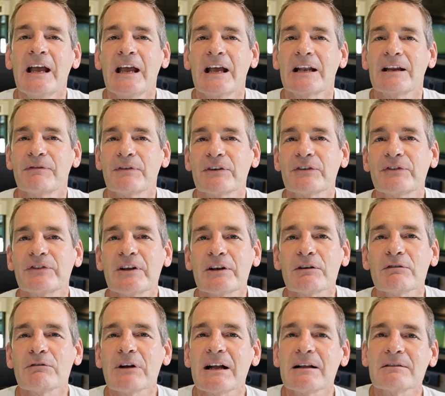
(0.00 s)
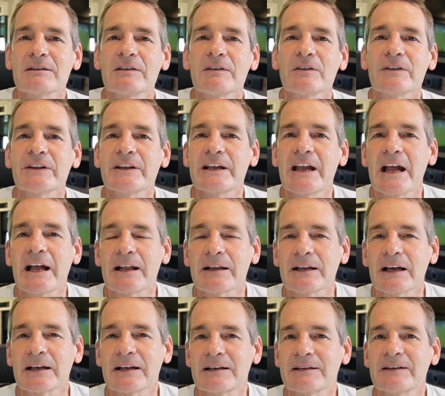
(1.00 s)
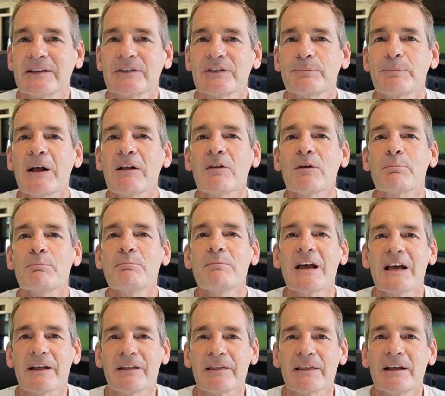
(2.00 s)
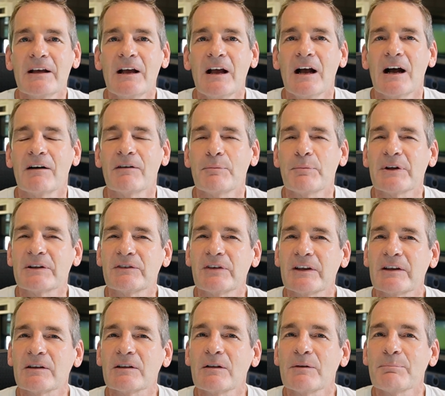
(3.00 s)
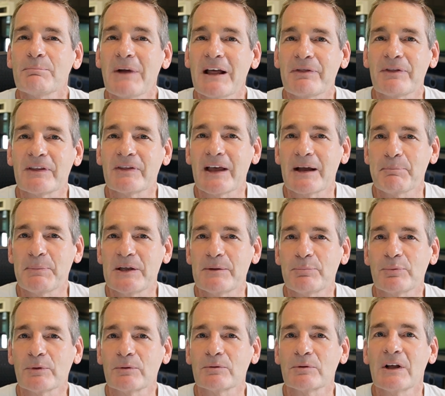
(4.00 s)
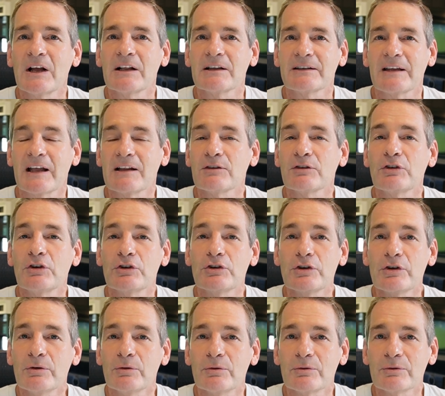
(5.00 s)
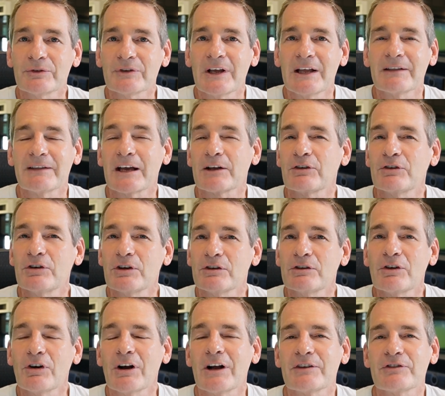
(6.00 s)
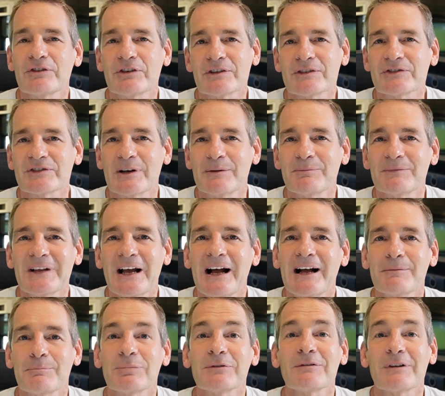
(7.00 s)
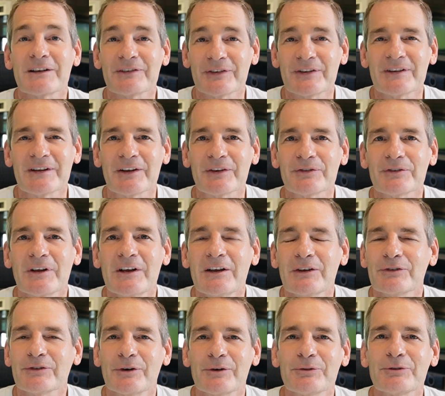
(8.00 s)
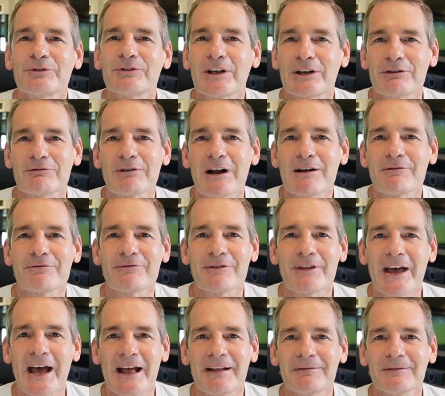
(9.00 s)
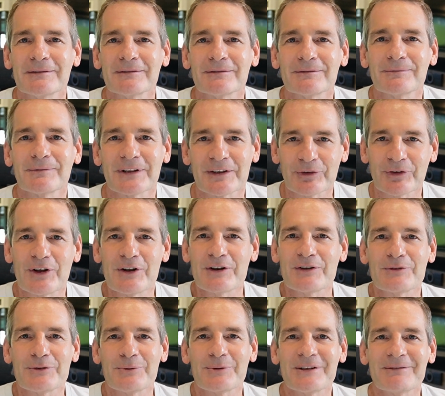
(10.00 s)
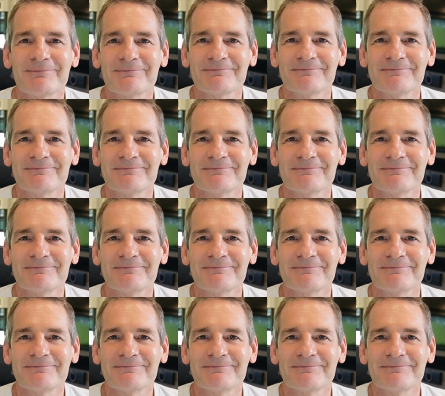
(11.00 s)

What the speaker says: And if you stick around till the end, I'm going to dispel a myth of a particular method that people tend to use that could cause you some unpleasantness. So stick around for that. Let's get into it.